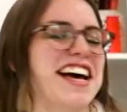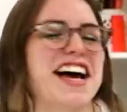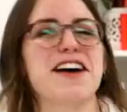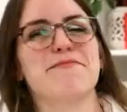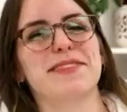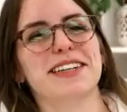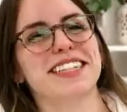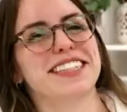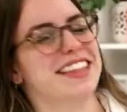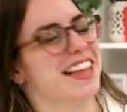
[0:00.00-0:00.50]
I
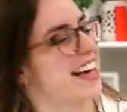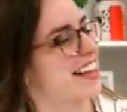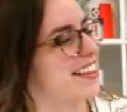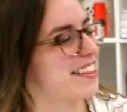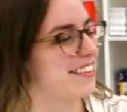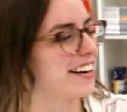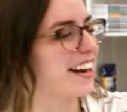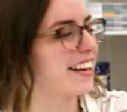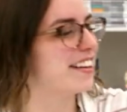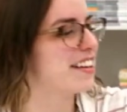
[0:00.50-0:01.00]
picked that
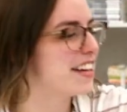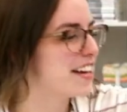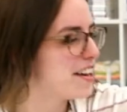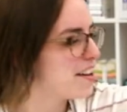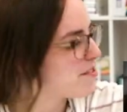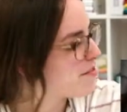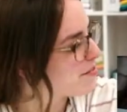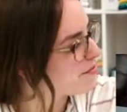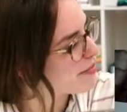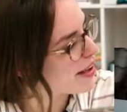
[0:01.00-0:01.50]
thread
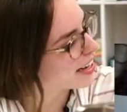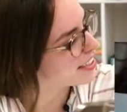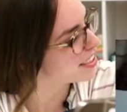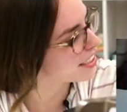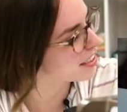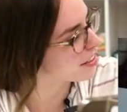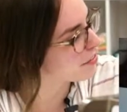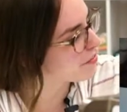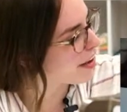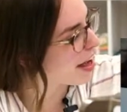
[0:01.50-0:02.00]

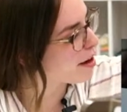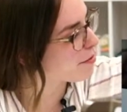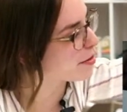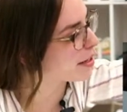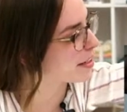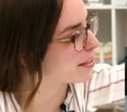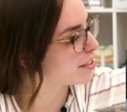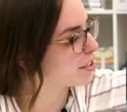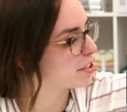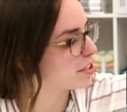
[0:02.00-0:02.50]
matching the
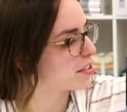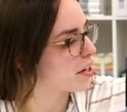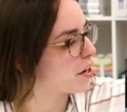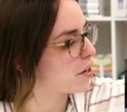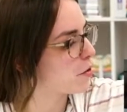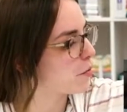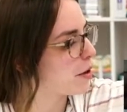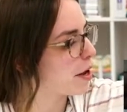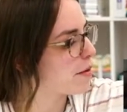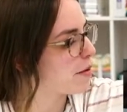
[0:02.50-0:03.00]
fabric just on
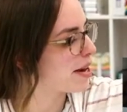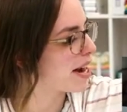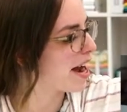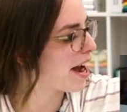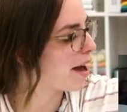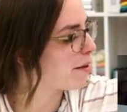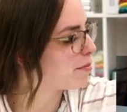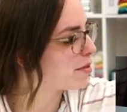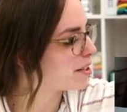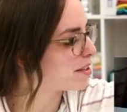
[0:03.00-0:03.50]
a whim, and it
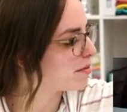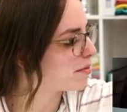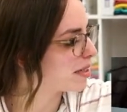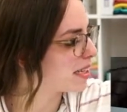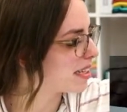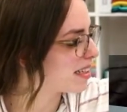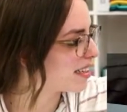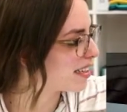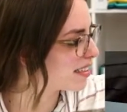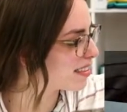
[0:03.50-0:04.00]
happened to
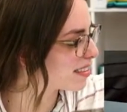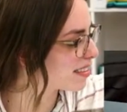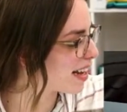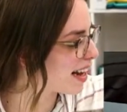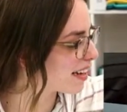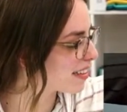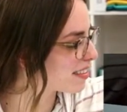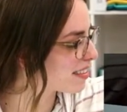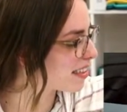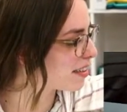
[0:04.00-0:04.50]
be the
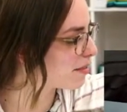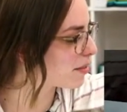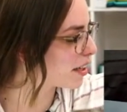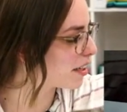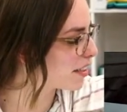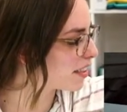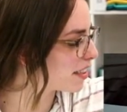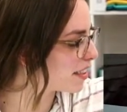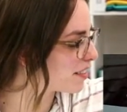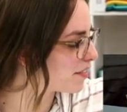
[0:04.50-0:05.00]
exact same
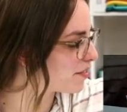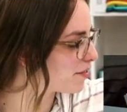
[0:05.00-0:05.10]
color.